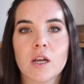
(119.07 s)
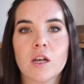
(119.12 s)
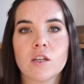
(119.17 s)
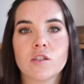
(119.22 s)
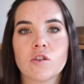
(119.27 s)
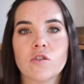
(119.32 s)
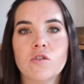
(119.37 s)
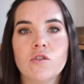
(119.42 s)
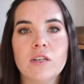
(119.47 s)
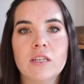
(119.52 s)

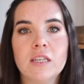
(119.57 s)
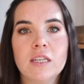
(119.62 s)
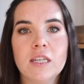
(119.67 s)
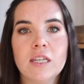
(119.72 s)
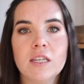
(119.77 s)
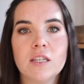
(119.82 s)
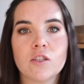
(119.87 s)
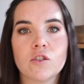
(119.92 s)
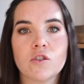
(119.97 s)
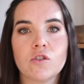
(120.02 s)
So you
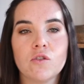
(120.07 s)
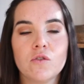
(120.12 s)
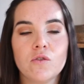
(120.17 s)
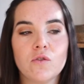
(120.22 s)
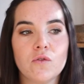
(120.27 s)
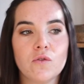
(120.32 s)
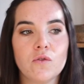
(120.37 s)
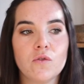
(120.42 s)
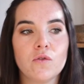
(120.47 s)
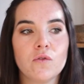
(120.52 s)
need
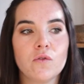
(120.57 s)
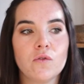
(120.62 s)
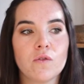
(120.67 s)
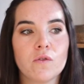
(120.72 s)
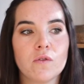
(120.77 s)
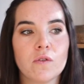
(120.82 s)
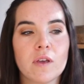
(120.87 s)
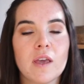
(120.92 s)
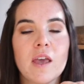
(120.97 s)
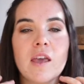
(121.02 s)
to
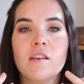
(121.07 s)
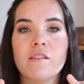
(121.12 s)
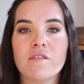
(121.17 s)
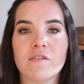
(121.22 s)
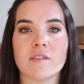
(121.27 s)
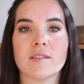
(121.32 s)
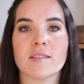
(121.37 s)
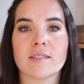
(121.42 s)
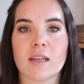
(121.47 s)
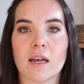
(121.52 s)

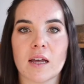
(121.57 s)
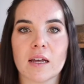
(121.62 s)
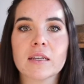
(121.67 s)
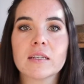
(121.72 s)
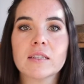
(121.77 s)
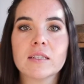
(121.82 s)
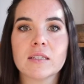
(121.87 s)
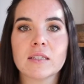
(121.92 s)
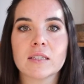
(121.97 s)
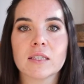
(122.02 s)

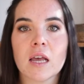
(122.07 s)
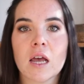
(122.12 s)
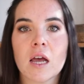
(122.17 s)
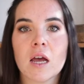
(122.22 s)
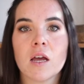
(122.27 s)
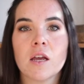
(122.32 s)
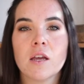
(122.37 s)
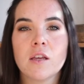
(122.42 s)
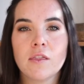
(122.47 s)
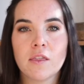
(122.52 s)
emphasize
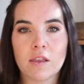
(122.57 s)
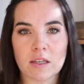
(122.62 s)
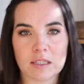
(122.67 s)
the